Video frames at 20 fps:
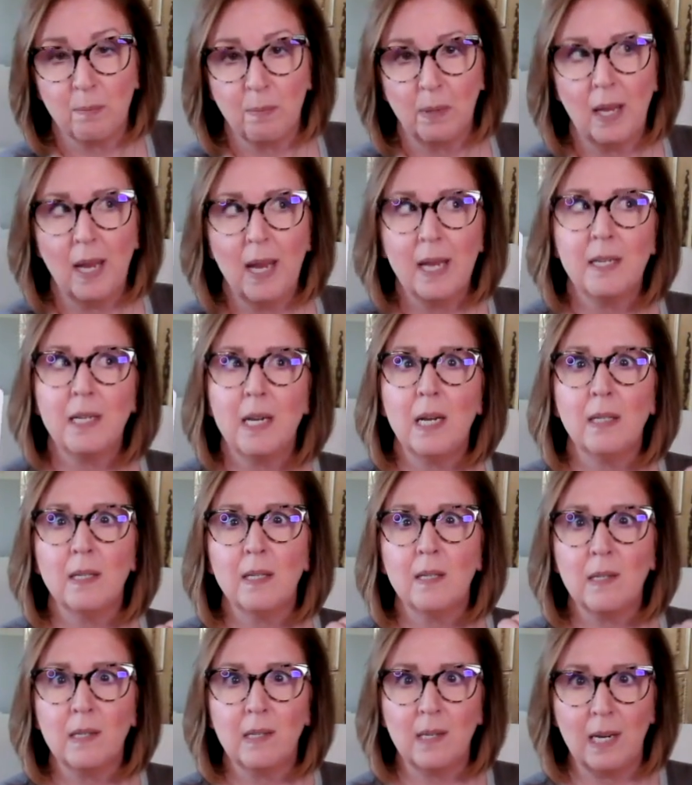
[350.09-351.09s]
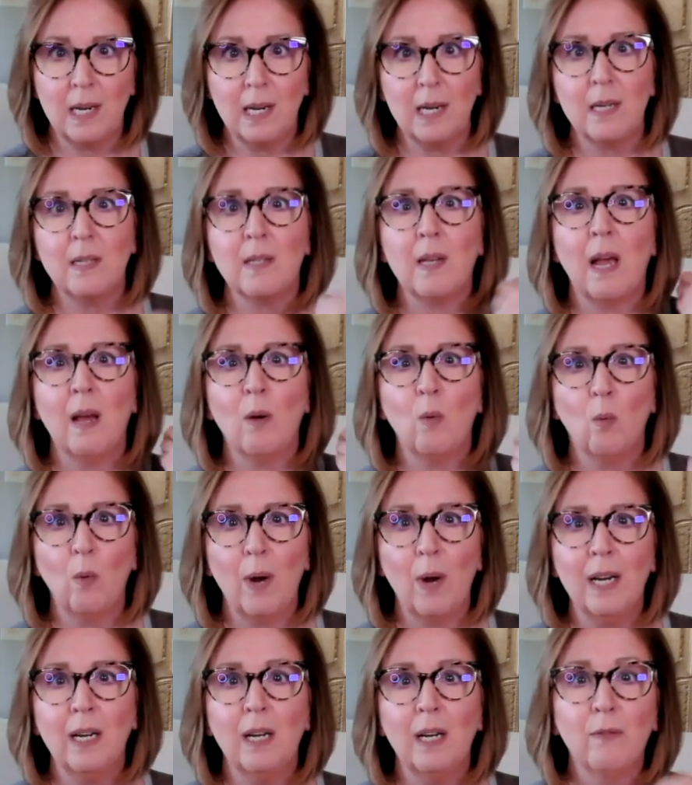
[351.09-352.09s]
Planting the seeds and
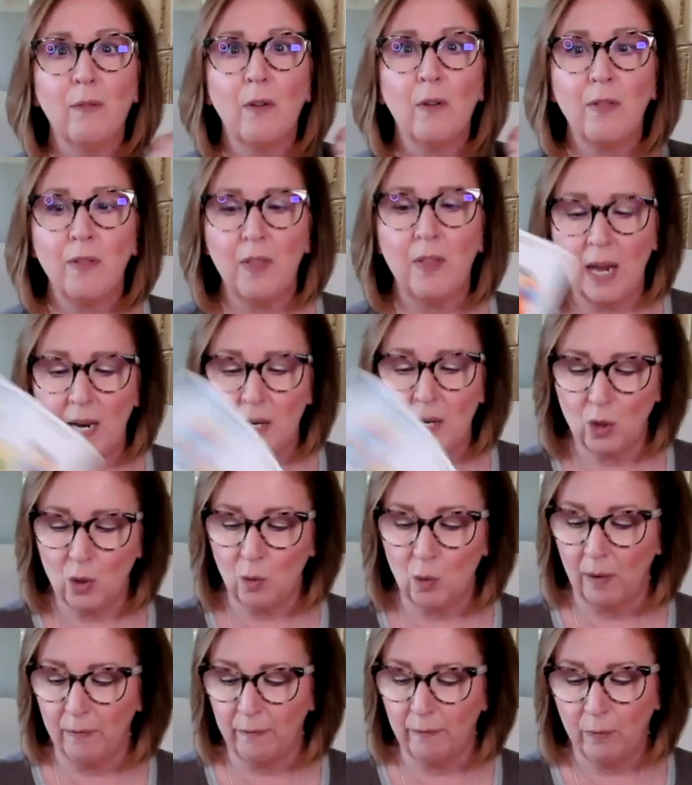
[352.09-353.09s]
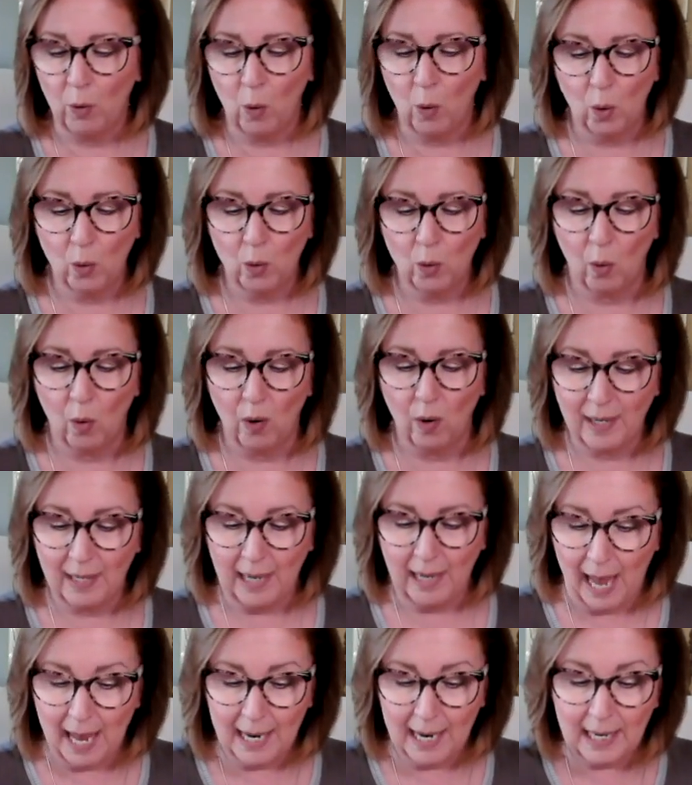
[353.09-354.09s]
waiting for things to unfold
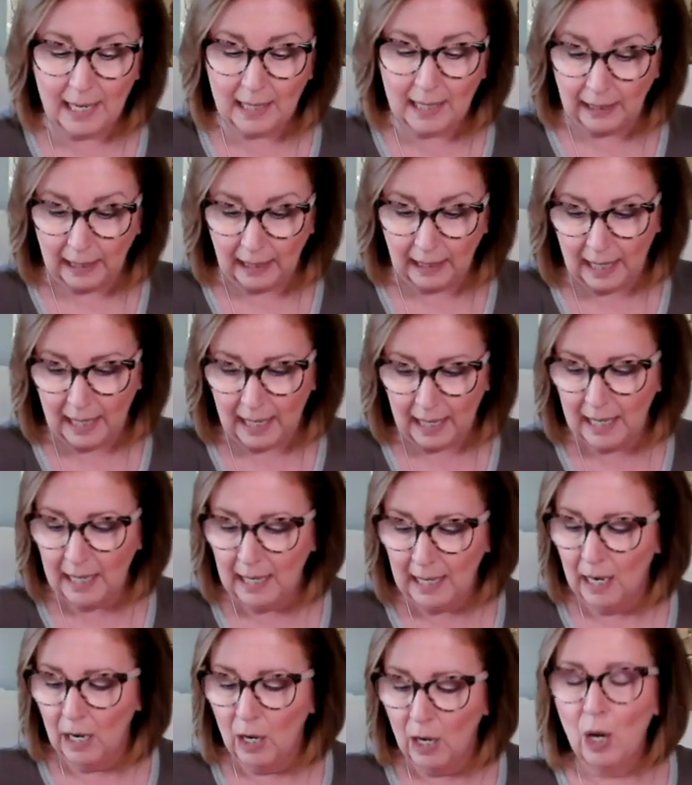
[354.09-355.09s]
organically